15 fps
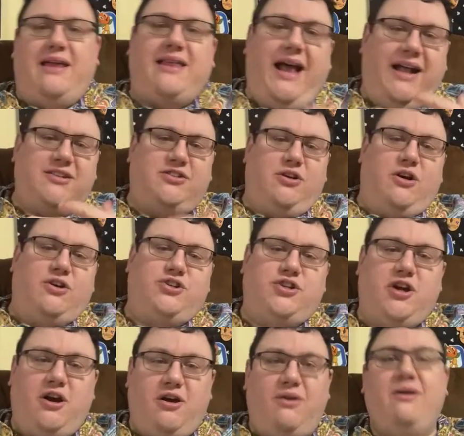that's our
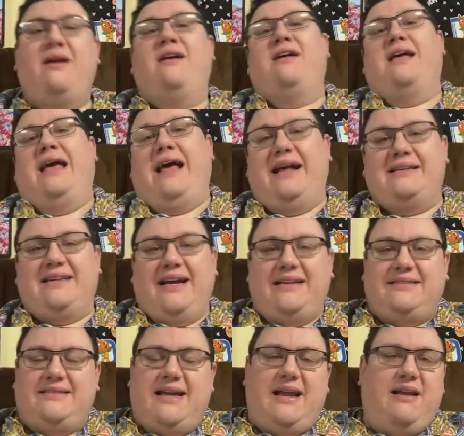show. As I
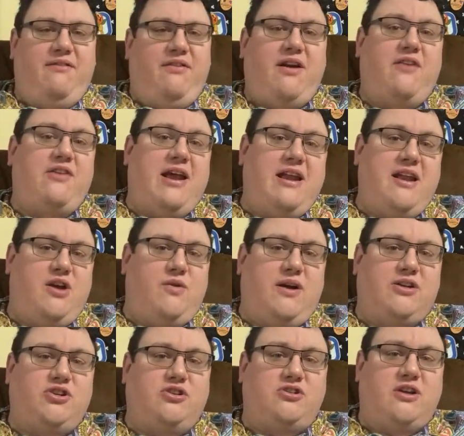said, if you have any
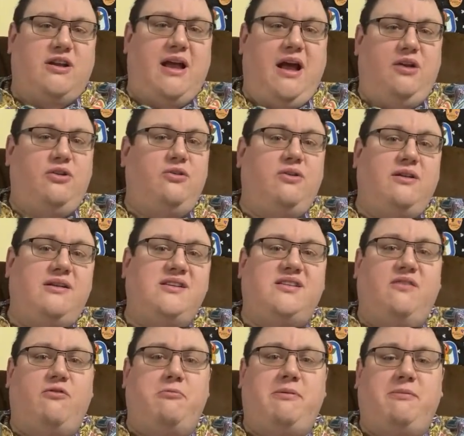questions on how to do Disney
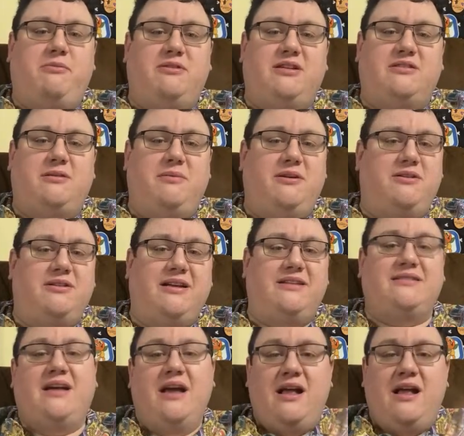for people with disabilities,